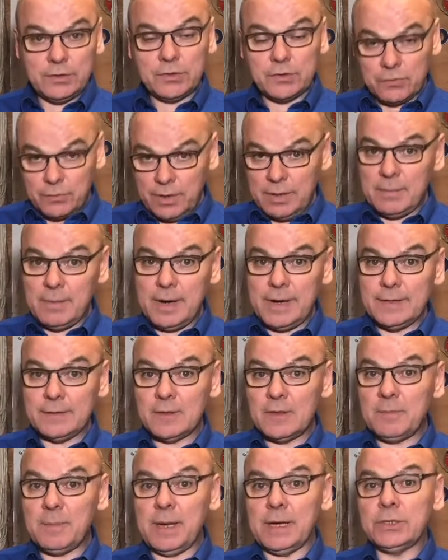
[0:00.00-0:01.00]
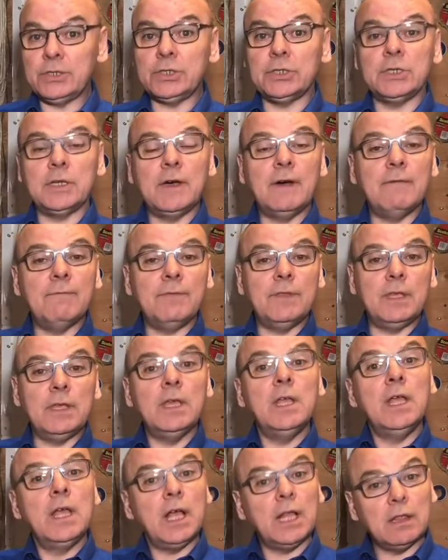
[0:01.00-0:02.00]
during my inspection of the
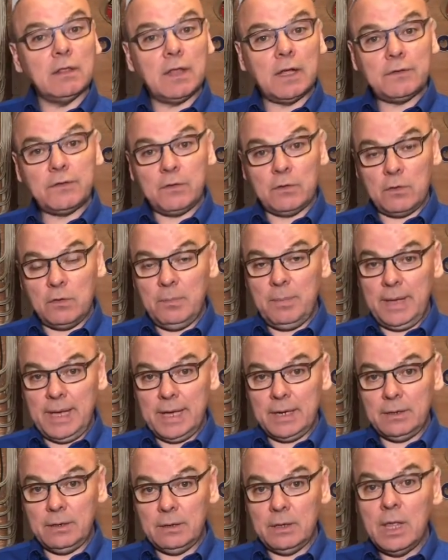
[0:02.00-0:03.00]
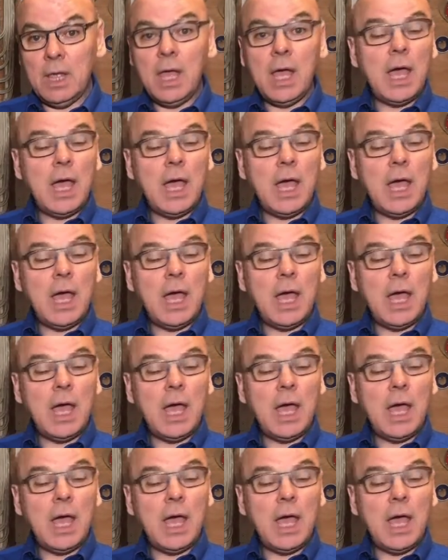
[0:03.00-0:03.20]
electrical panel,